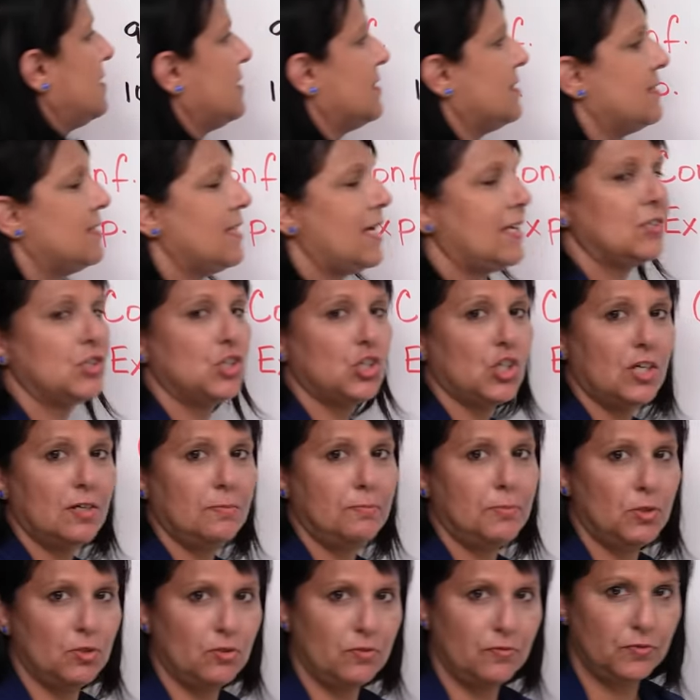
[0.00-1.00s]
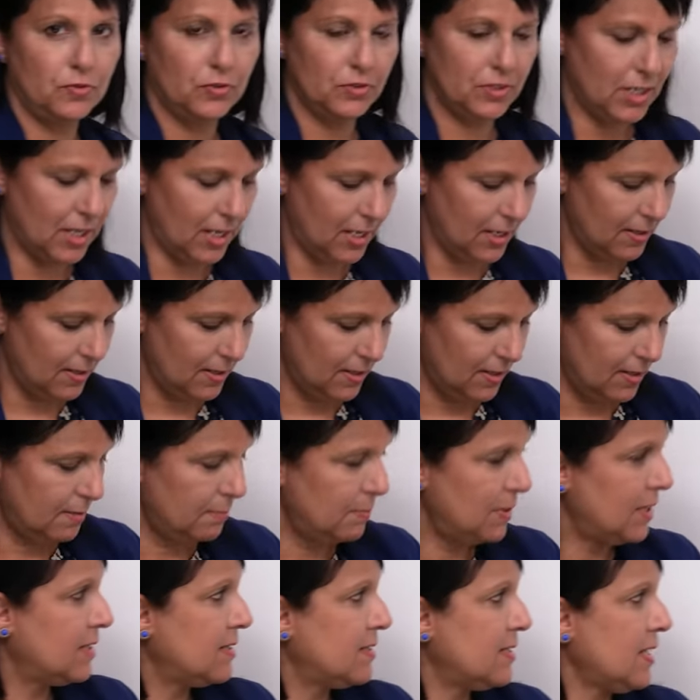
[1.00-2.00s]
such a beautiful day,
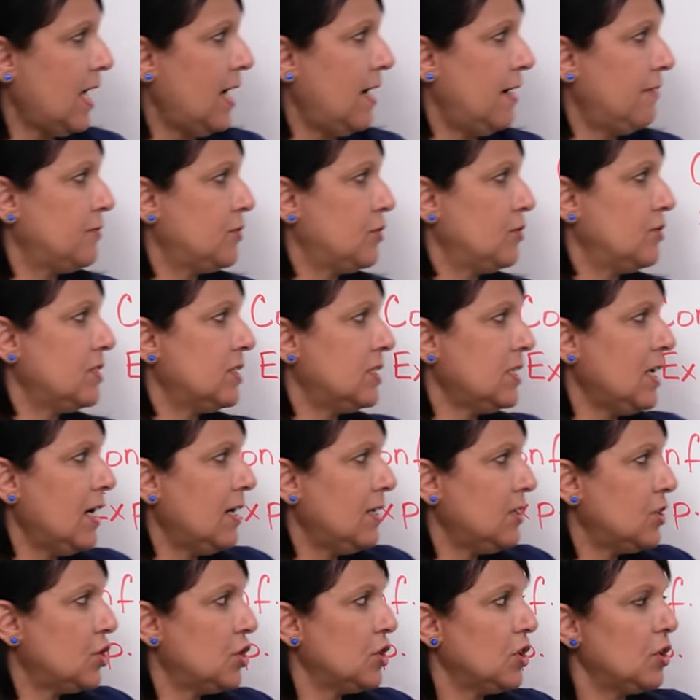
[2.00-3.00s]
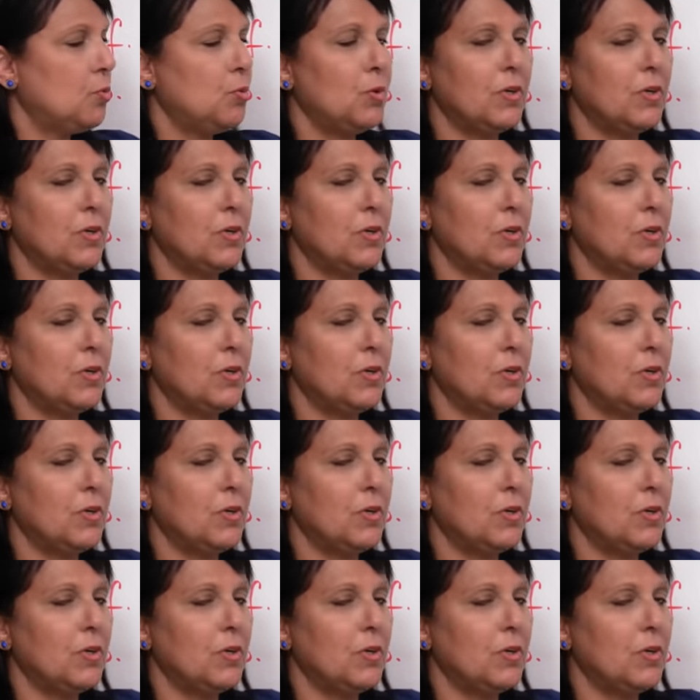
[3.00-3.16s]
because after such,